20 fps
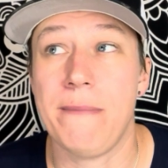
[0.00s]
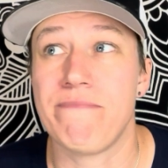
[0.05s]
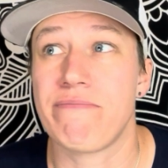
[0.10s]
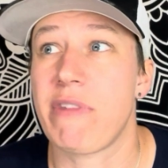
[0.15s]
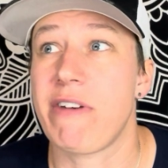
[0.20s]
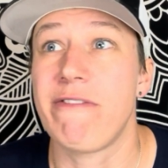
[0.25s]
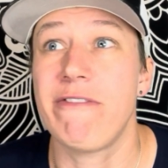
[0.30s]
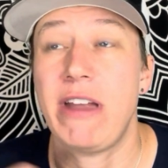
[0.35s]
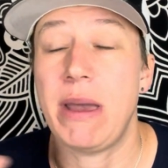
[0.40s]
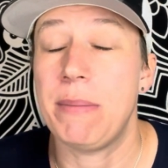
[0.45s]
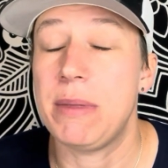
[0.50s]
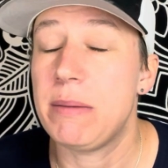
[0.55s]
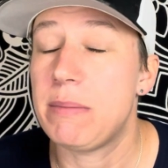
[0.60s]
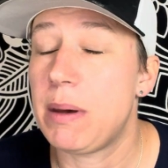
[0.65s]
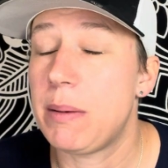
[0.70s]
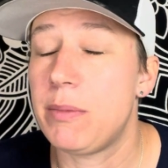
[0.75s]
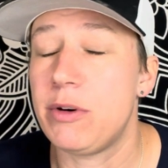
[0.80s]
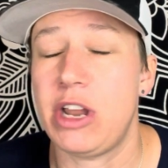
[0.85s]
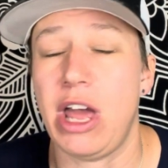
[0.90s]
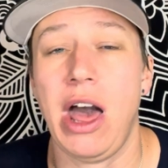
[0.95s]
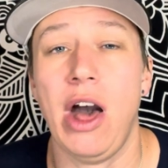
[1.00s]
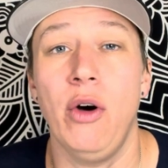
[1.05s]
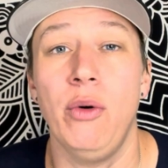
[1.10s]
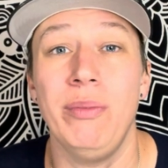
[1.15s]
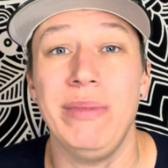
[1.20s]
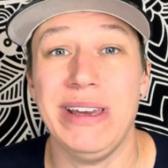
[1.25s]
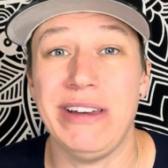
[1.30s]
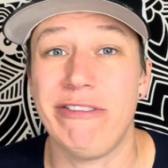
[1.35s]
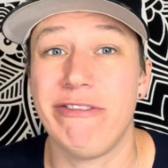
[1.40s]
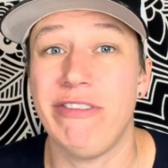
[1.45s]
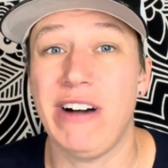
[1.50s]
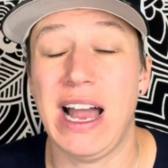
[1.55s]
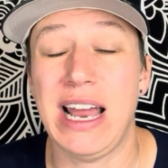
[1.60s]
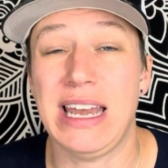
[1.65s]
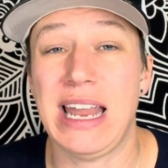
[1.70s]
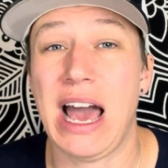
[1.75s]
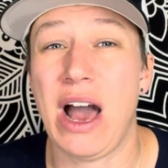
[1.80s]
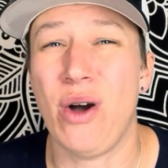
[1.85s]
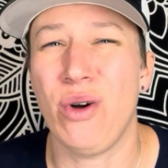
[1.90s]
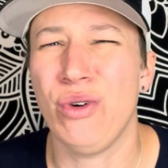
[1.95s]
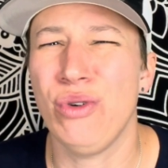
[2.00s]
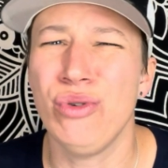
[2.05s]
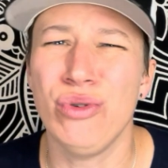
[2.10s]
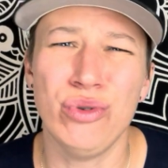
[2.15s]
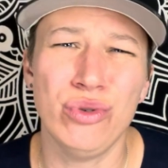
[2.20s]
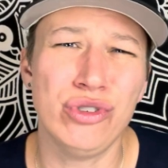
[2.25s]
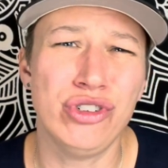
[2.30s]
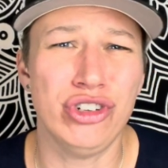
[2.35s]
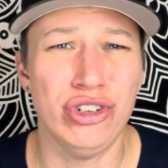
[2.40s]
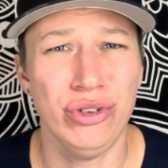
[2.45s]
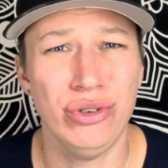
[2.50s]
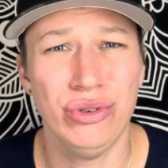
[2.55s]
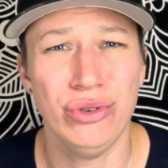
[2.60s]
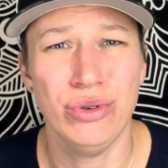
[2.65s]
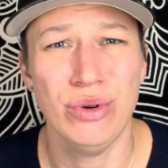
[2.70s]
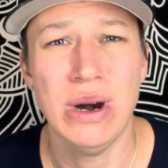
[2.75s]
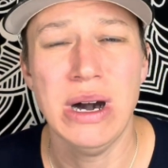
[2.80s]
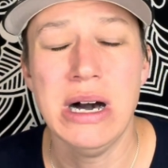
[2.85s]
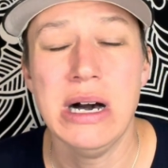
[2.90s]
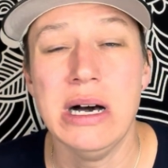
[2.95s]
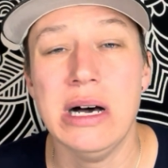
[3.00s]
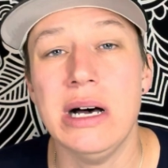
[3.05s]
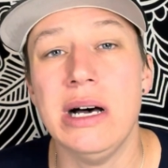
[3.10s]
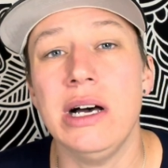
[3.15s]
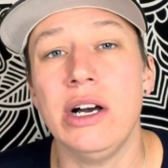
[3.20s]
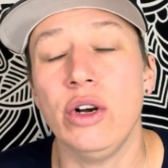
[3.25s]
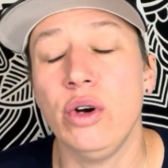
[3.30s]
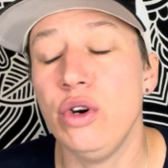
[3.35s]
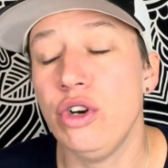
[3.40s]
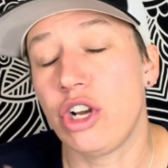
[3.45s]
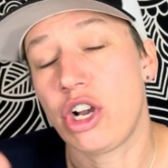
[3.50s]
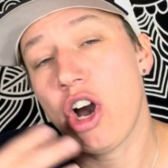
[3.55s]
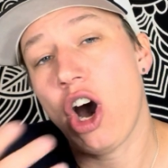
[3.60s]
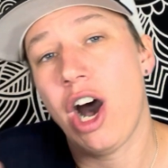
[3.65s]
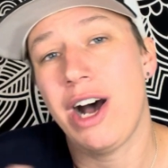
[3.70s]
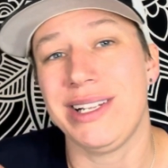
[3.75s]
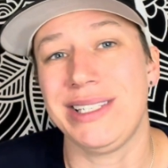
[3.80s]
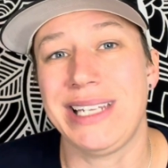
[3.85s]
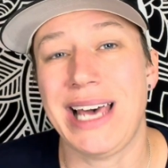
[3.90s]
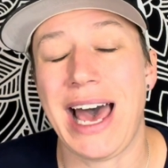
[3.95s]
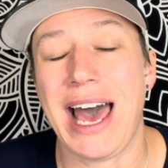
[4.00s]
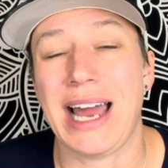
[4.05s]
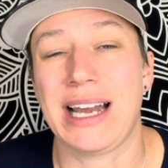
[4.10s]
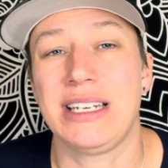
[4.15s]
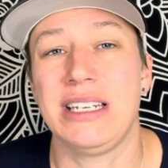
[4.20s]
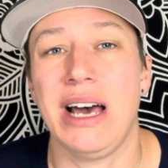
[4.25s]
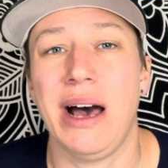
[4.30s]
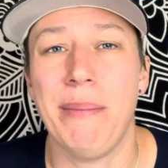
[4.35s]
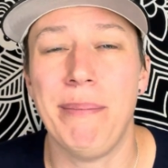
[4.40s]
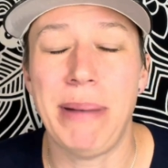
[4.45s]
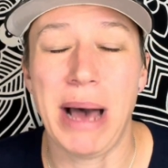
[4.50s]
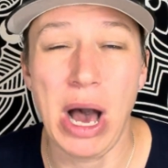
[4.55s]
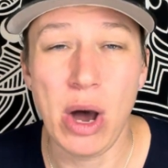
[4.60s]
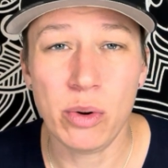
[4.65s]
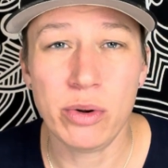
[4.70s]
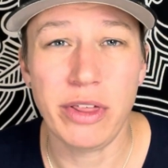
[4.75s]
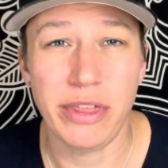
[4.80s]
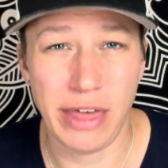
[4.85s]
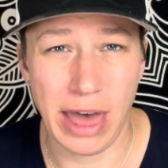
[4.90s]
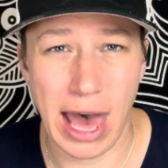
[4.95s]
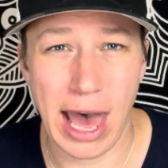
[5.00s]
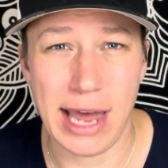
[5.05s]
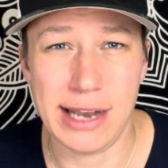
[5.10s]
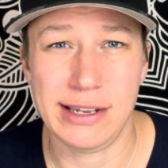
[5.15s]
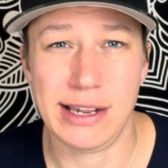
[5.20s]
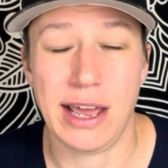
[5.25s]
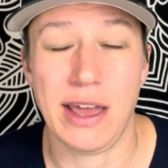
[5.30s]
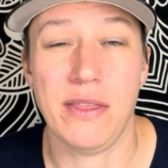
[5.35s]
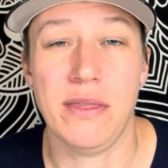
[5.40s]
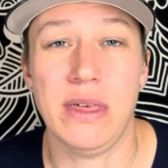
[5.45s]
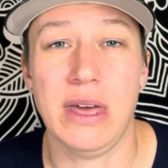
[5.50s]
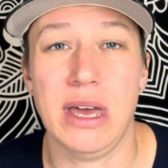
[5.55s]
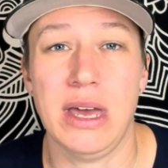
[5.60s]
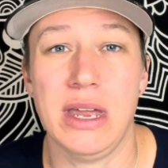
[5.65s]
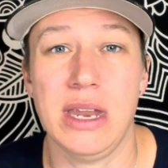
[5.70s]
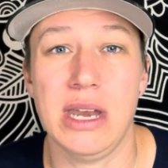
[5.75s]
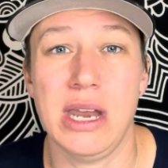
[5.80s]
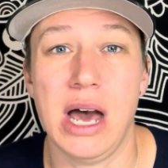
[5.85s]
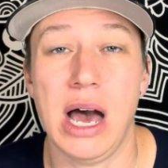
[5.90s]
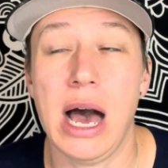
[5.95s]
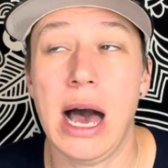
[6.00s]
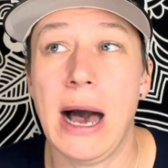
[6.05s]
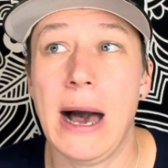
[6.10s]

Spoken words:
a family member to help me find out who to contact about that, and then